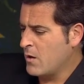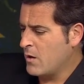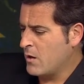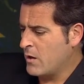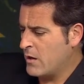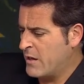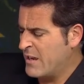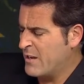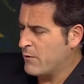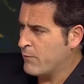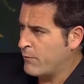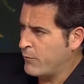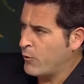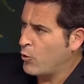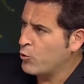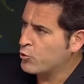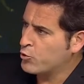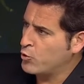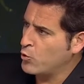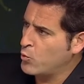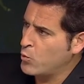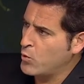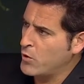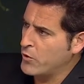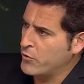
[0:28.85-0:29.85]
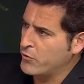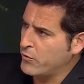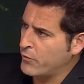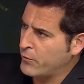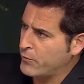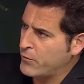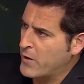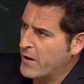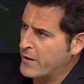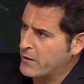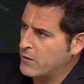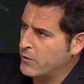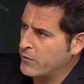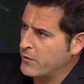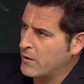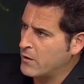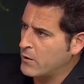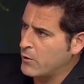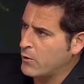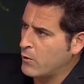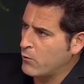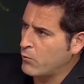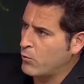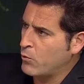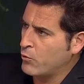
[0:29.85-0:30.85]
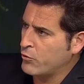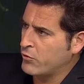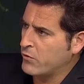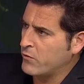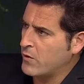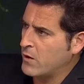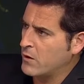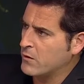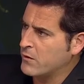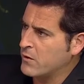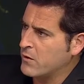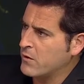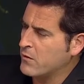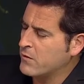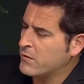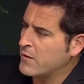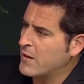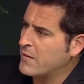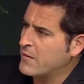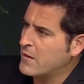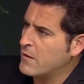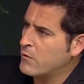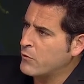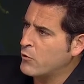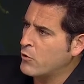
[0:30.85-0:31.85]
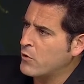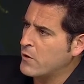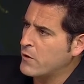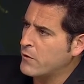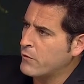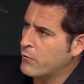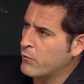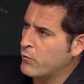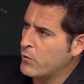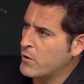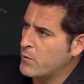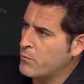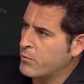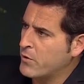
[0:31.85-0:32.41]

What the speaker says: he invoked the words of Franklin Delano Roosevelt in his 1933